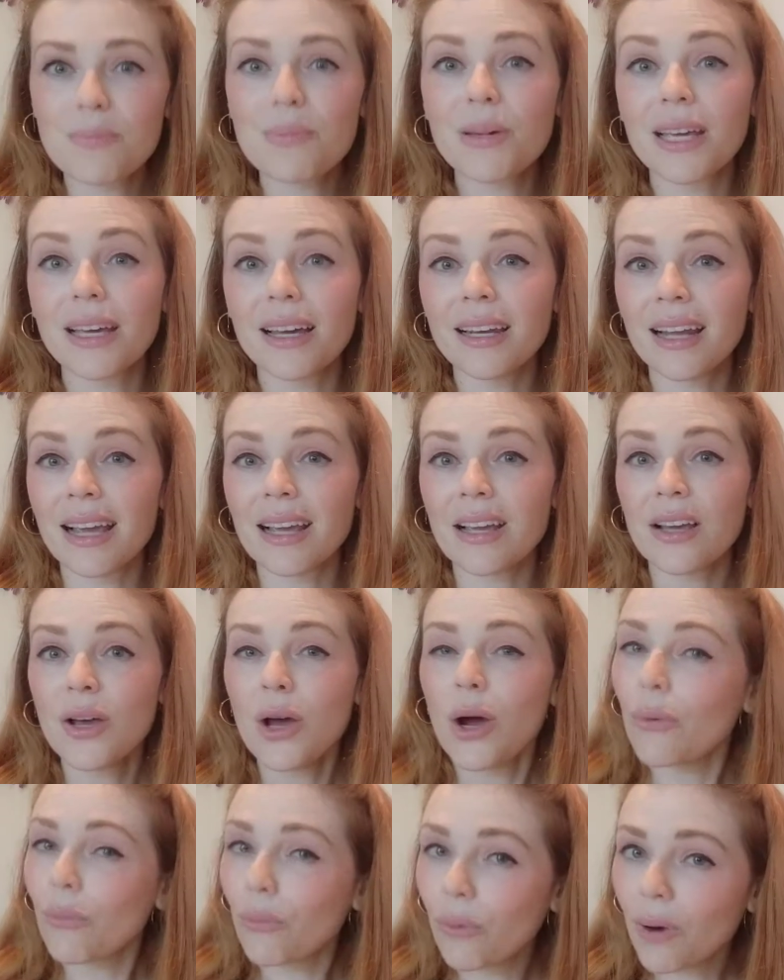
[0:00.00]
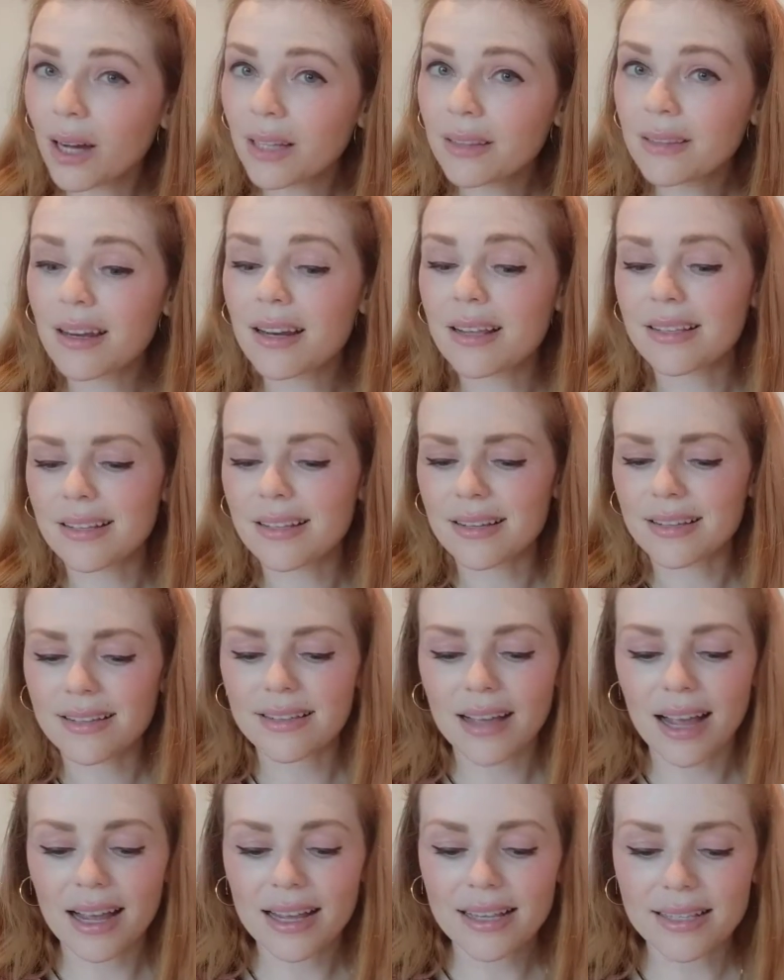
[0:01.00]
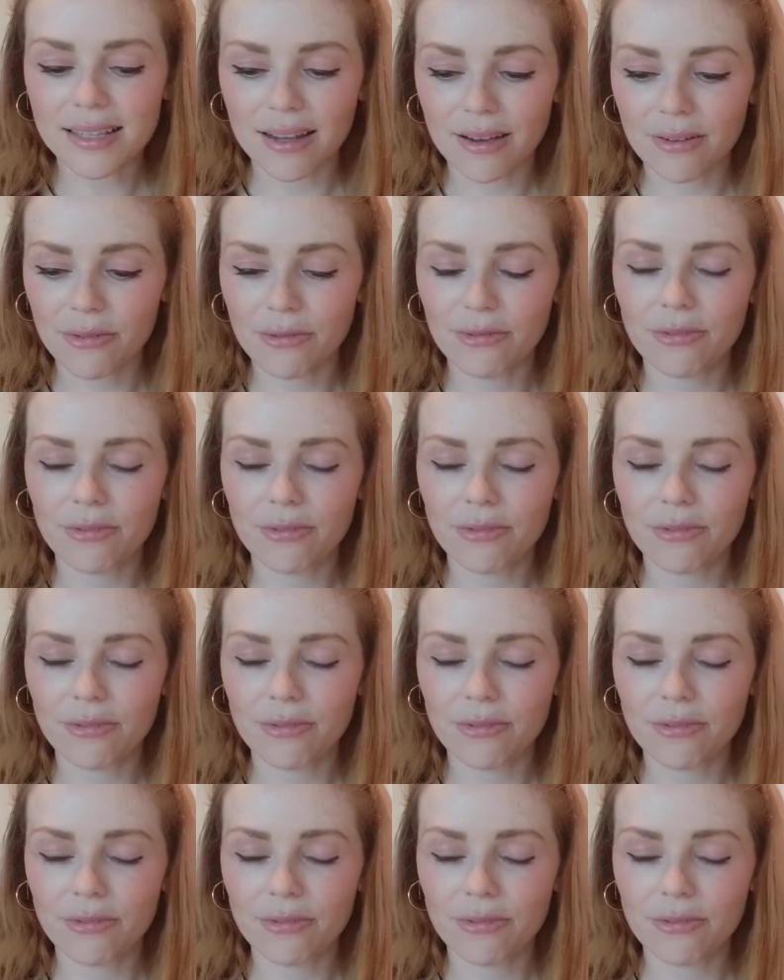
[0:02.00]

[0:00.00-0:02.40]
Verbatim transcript: beginning, one that is decisive,